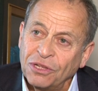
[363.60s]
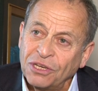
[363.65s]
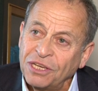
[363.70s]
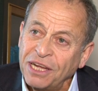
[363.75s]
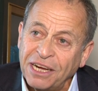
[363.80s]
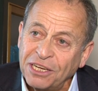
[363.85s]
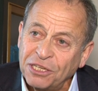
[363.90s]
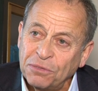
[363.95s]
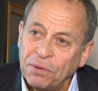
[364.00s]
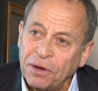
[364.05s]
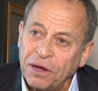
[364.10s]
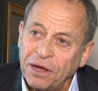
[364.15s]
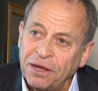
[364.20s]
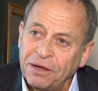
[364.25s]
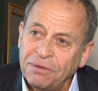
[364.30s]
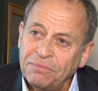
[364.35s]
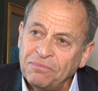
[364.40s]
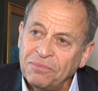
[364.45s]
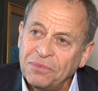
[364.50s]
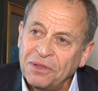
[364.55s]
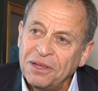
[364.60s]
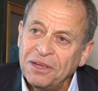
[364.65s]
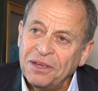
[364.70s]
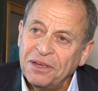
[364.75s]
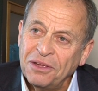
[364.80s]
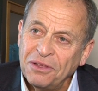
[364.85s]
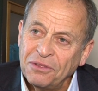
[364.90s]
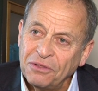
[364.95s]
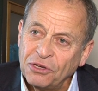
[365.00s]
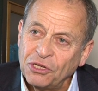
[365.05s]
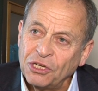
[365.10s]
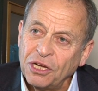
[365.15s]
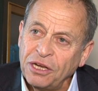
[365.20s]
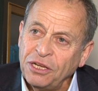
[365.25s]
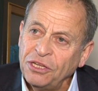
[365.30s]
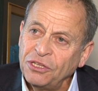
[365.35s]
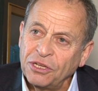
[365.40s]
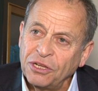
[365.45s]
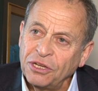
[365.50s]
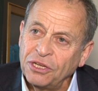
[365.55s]
the taxpayer. The
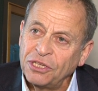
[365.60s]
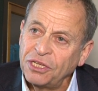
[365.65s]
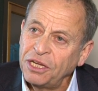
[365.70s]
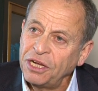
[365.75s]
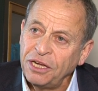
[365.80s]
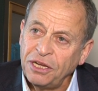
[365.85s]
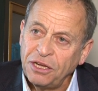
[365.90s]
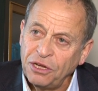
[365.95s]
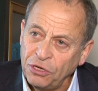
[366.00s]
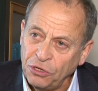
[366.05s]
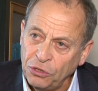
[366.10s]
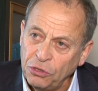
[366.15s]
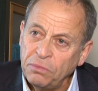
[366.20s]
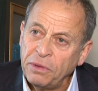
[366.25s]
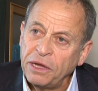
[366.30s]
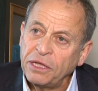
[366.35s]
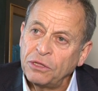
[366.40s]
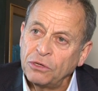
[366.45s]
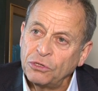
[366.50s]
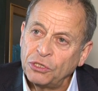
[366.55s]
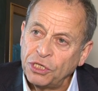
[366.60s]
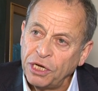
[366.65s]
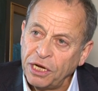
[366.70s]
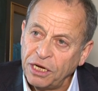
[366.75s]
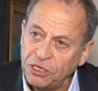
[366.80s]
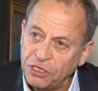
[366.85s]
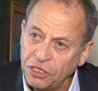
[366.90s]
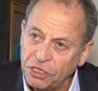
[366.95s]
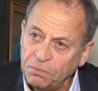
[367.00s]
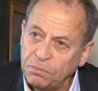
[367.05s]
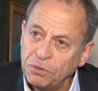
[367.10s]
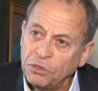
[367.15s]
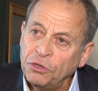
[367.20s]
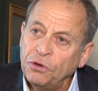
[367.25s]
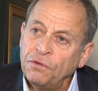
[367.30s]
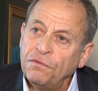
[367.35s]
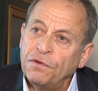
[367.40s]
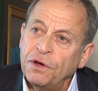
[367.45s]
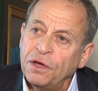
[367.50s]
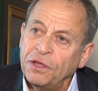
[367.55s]
Chinese are going to say, you make those changes, but
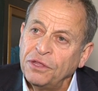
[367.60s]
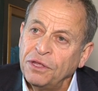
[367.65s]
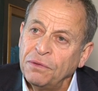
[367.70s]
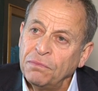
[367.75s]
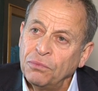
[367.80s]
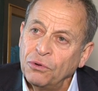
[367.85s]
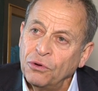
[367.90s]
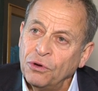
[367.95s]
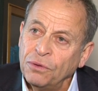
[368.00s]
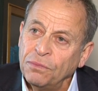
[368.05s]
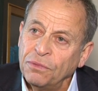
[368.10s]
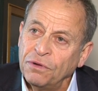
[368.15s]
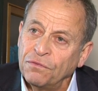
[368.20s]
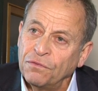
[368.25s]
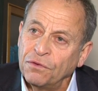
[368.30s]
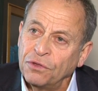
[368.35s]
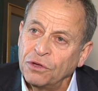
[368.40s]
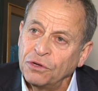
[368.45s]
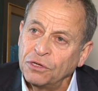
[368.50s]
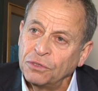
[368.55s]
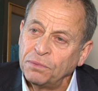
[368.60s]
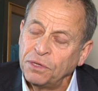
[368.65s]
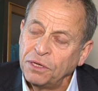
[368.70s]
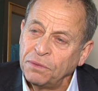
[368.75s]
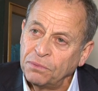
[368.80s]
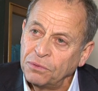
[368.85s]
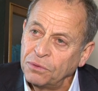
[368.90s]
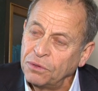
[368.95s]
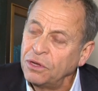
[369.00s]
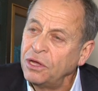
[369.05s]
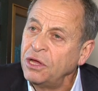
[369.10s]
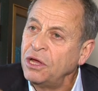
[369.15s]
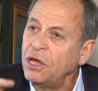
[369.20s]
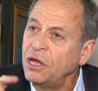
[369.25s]
you find the employment for those people.